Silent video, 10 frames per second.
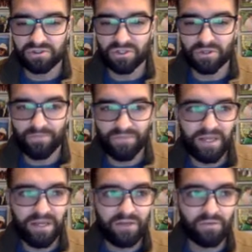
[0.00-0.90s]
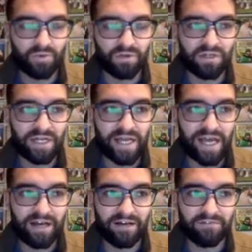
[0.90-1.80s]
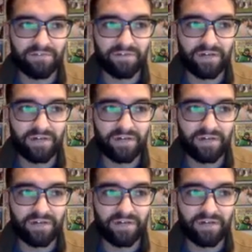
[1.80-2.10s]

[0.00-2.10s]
So we're going to have,